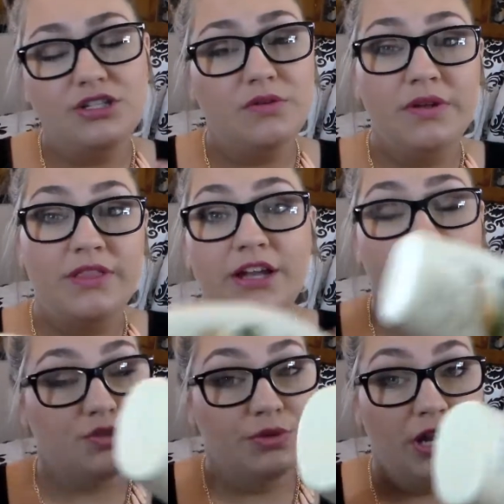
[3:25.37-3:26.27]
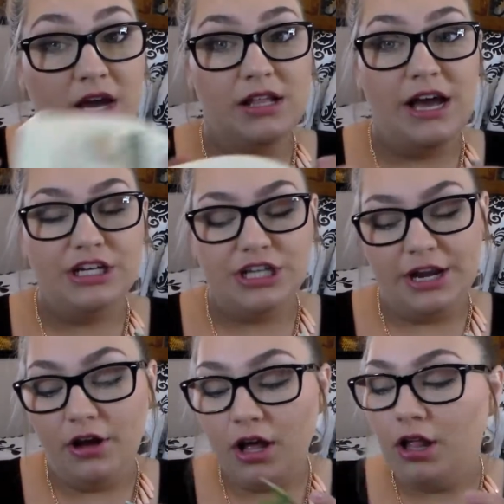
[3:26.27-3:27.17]
so that just would not clash
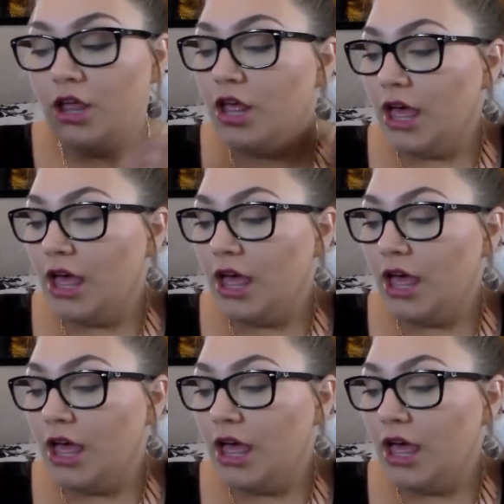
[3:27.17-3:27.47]
at all.